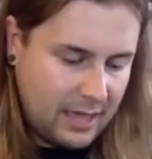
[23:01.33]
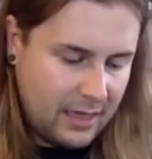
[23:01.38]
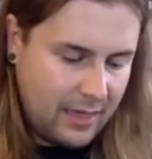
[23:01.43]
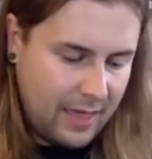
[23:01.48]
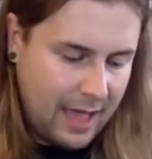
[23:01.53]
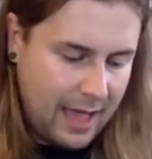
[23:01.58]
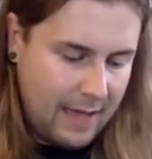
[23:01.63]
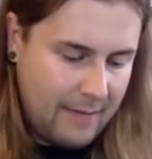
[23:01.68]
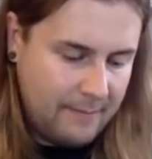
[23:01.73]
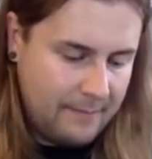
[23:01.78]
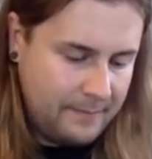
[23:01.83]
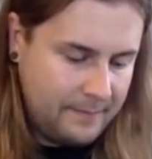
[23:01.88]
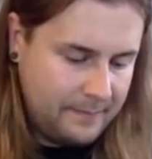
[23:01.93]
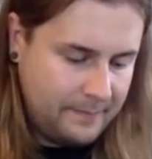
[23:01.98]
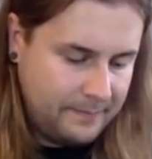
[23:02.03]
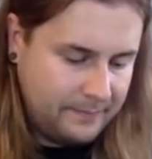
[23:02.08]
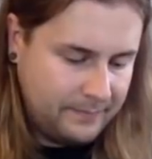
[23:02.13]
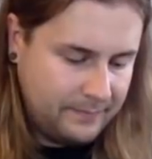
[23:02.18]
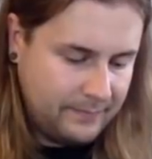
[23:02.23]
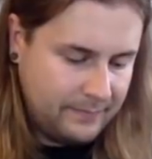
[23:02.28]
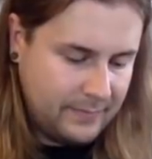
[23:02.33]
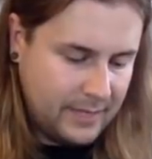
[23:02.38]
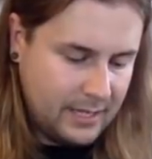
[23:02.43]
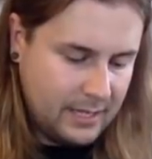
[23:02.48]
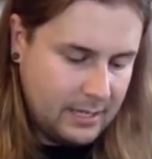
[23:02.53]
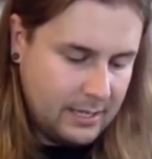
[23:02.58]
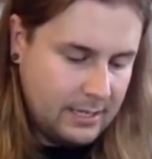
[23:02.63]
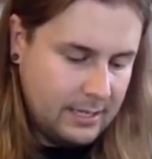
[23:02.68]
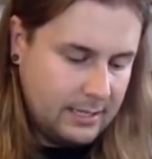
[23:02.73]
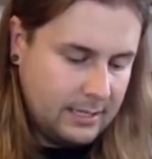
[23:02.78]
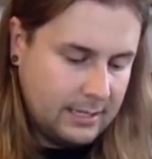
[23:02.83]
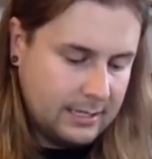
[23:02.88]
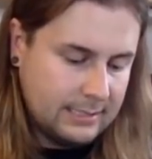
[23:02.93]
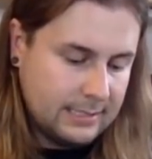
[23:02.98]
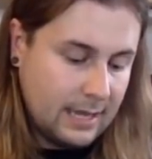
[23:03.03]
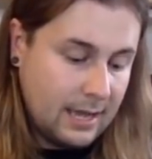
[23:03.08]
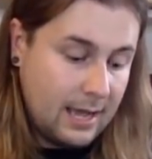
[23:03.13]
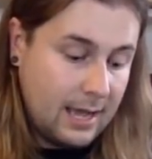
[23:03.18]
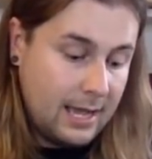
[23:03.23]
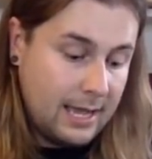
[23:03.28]
of that? Because
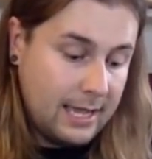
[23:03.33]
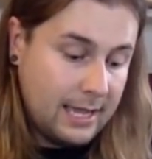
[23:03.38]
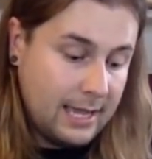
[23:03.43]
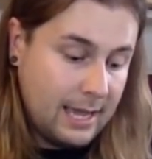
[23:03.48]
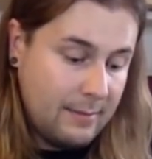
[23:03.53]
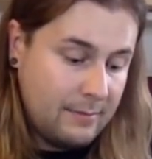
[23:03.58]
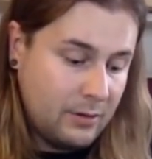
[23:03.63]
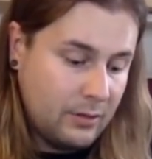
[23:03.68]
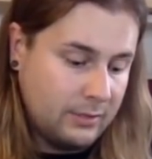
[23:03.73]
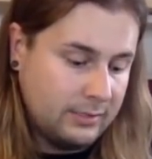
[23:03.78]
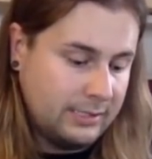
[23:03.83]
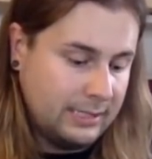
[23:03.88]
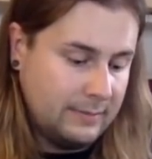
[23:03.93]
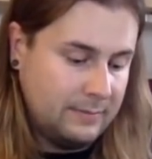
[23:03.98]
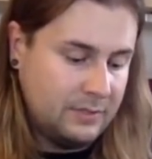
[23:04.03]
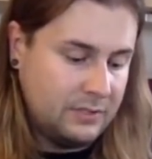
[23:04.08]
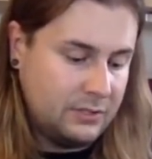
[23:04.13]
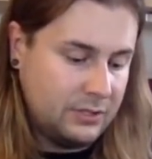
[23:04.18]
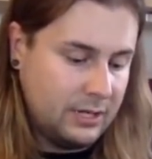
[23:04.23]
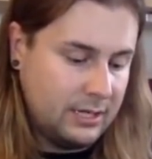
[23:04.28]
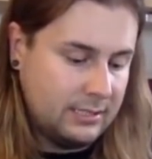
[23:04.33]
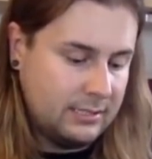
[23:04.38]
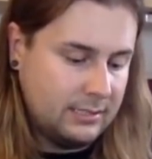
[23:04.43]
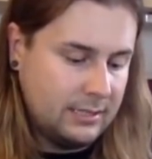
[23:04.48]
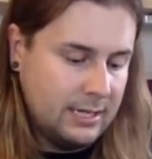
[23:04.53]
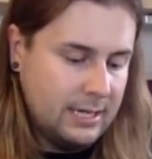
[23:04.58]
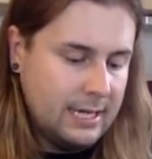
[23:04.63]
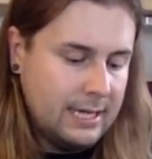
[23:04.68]
I am not a seamstress.